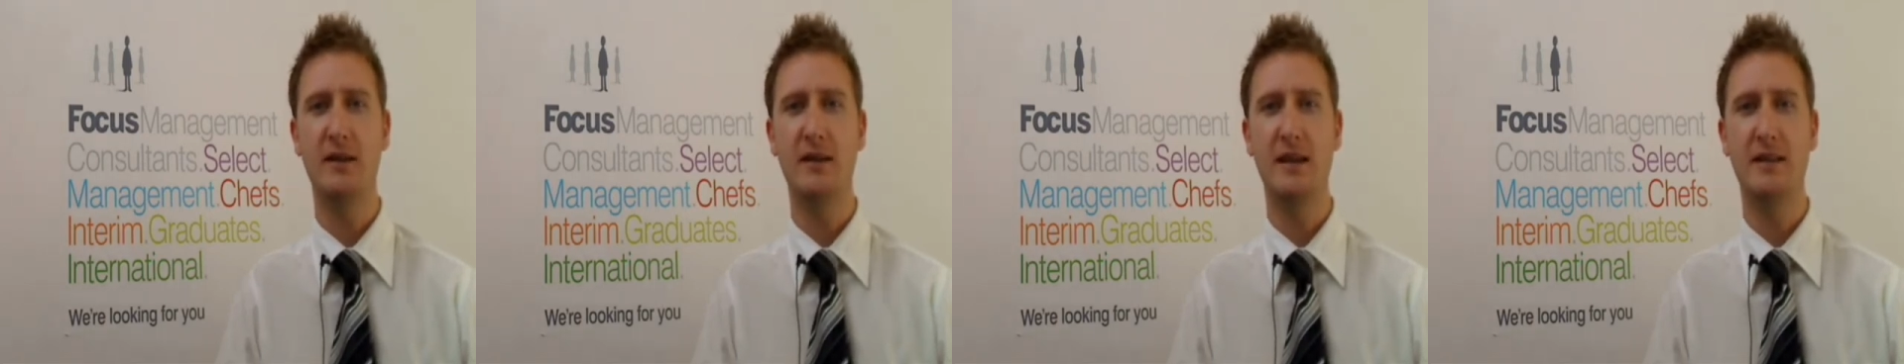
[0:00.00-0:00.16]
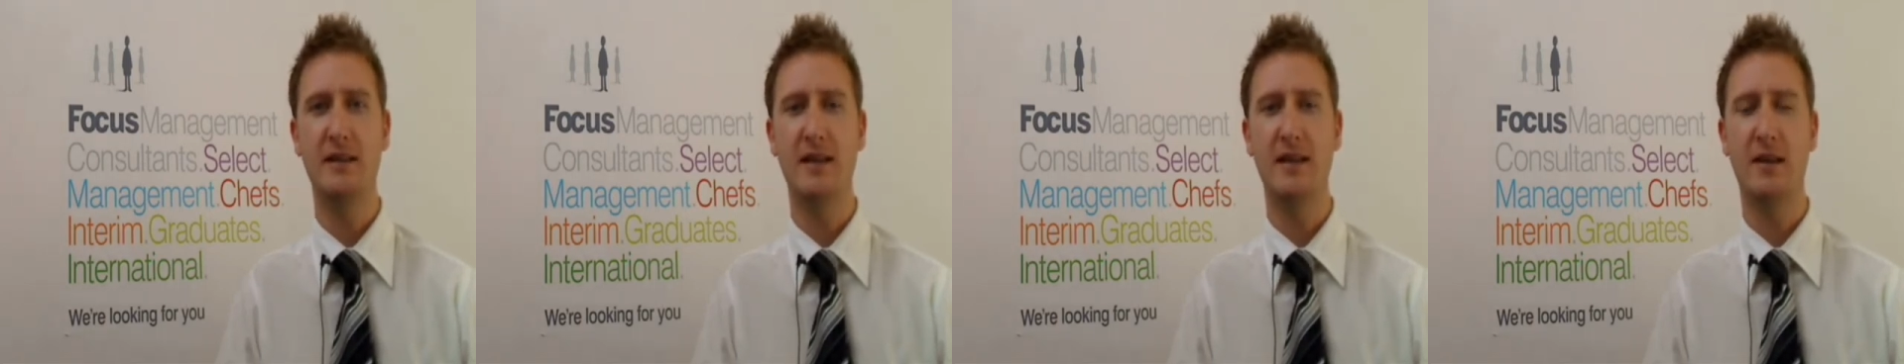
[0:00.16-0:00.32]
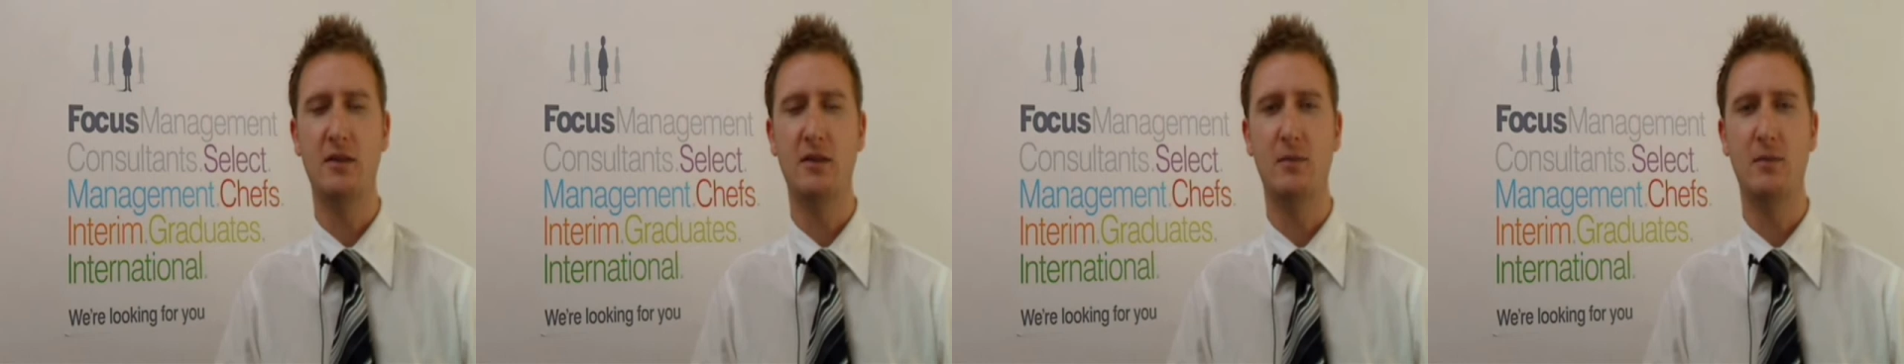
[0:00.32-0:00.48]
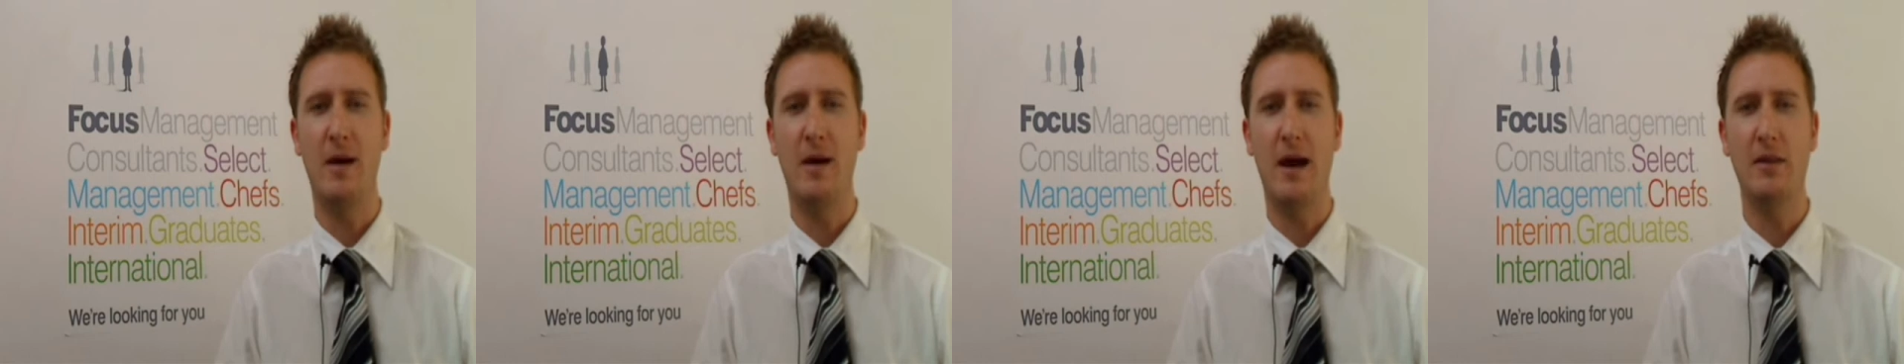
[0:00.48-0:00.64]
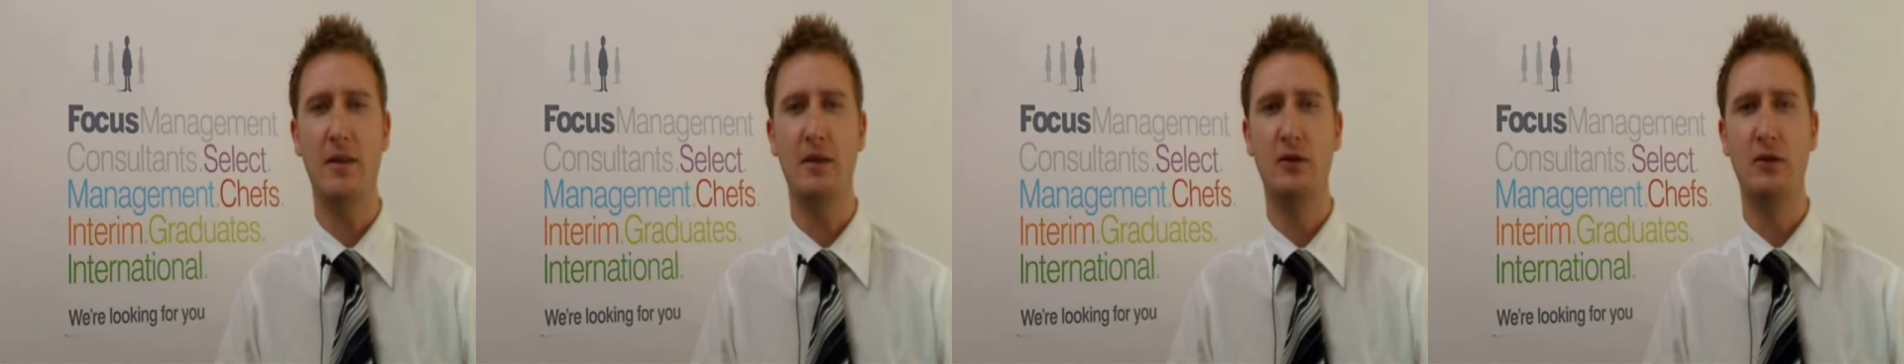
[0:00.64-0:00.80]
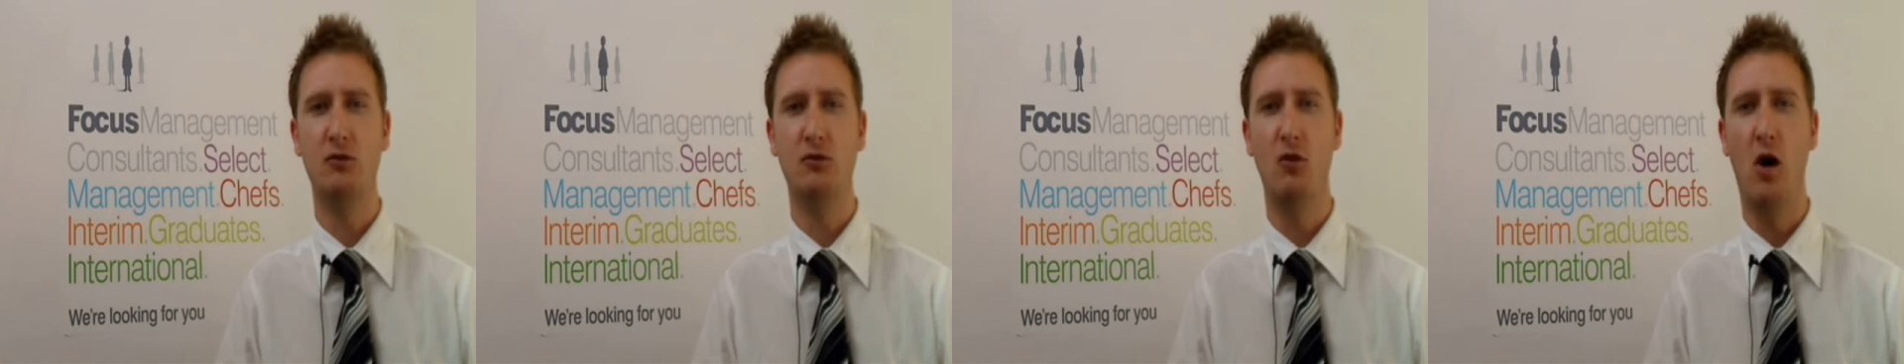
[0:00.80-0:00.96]
details
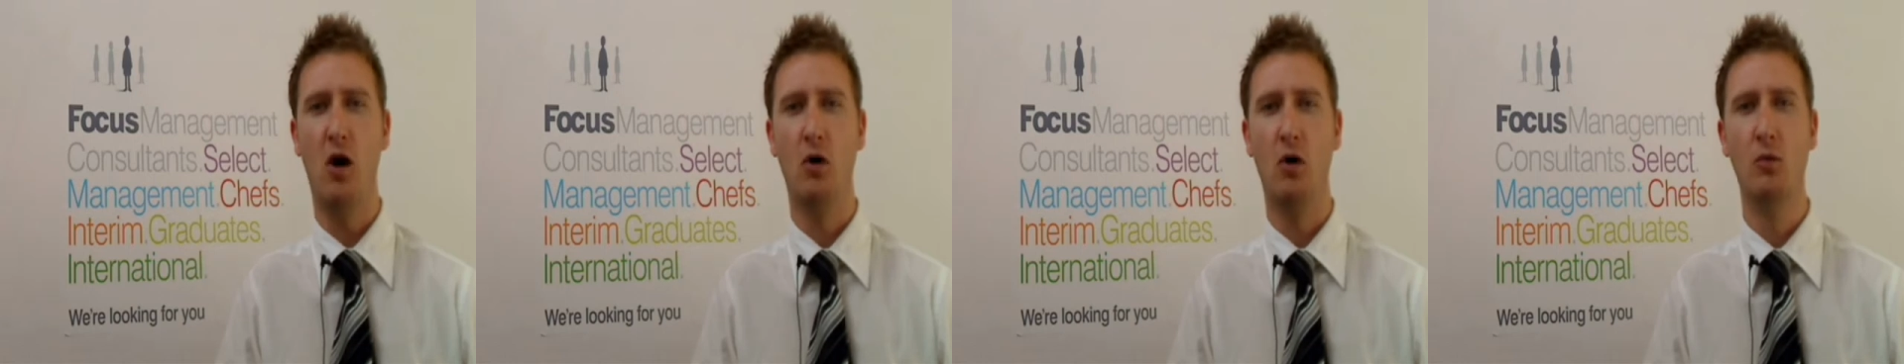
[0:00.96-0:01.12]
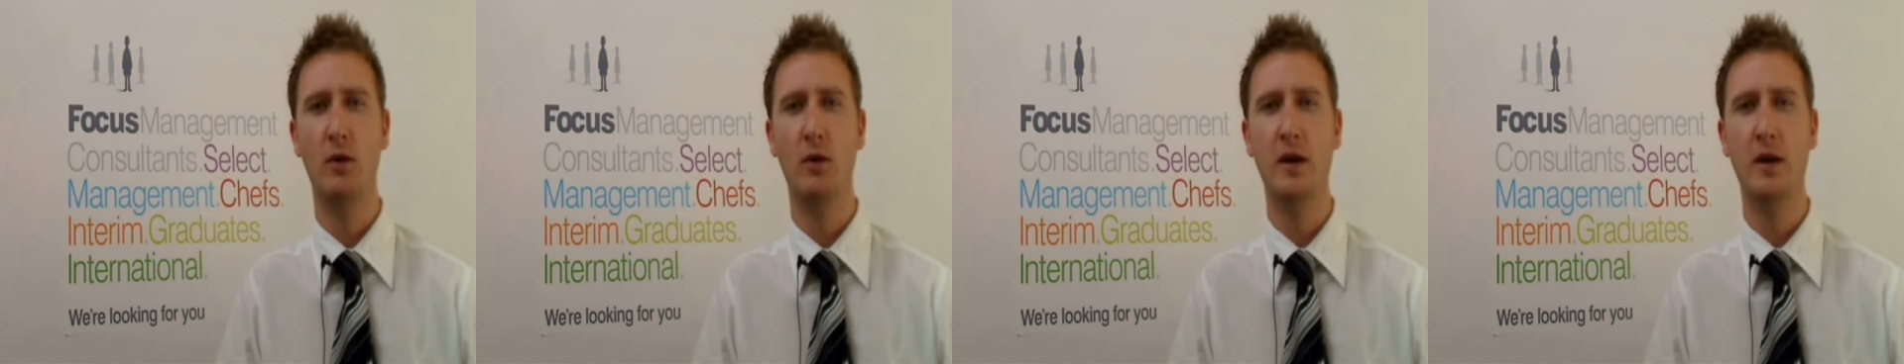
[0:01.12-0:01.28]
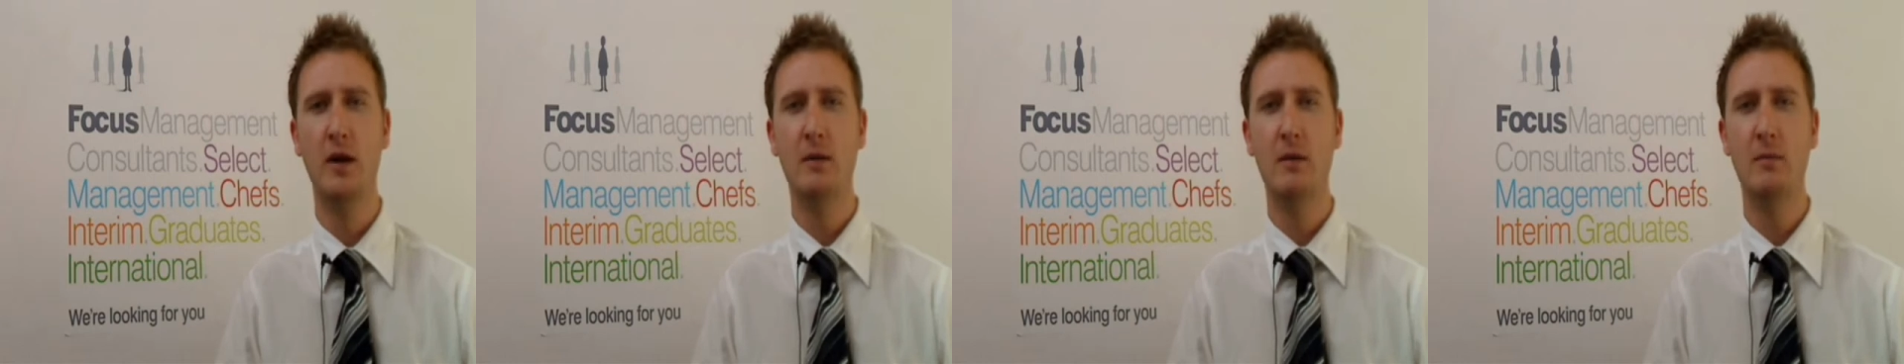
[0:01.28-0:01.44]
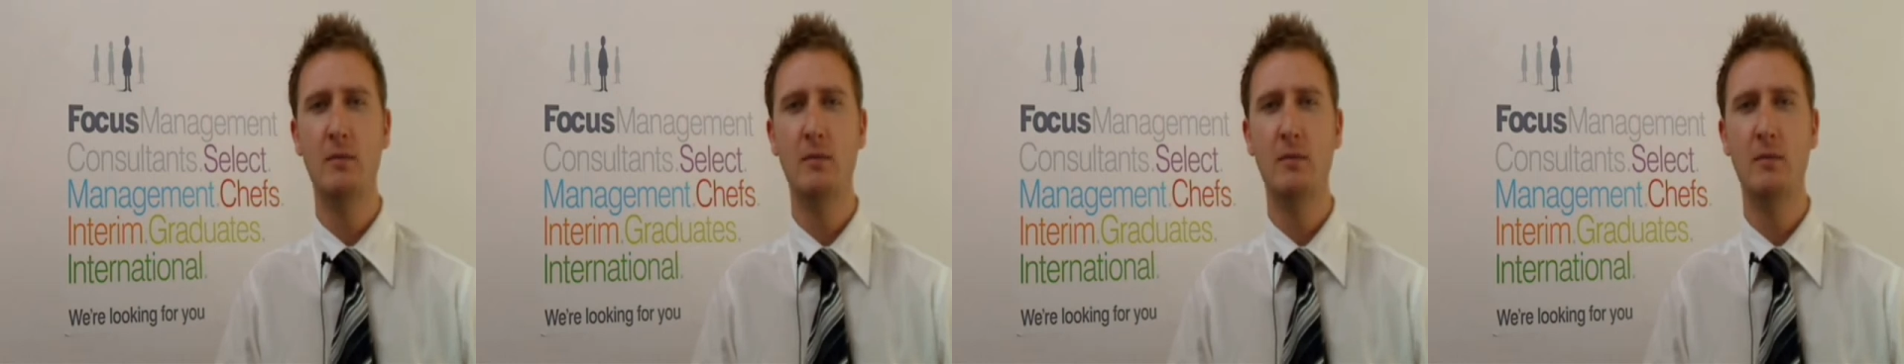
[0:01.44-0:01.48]
about this role,